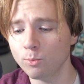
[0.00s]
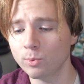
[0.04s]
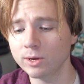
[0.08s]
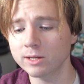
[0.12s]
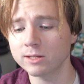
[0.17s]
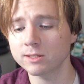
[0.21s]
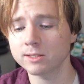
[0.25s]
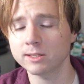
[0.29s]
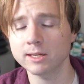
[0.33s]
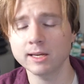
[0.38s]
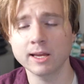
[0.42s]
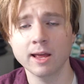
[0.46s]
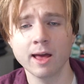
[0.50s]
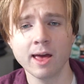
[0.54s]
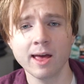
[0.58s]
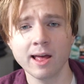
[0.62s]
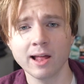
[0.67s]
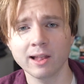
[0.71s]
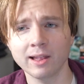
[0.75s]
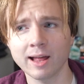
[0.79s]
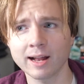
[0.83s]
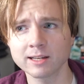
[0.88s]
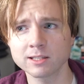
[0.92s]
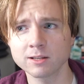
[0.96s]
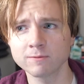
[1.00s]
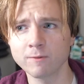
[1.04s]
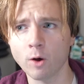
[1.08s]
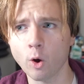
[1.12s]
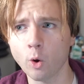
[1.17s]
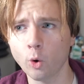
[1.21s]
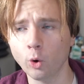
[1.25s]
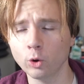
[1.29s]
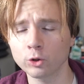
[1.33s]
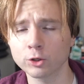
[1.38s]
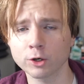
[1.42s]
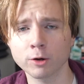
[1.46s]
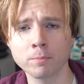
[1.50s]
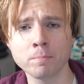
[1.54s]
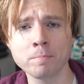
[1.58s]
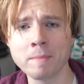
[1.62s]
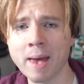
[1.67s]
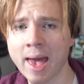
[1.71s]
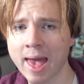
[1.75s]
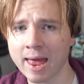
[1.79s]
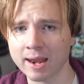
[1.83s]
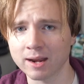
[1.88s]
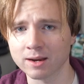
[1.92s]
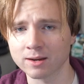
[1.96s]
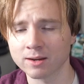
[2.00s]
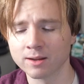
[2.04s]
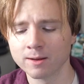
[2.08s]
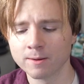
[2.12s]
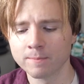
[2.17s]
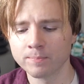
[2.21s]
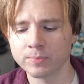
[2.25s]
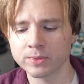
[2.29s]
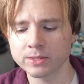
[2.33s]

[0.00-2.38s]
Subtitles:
We see lots of older men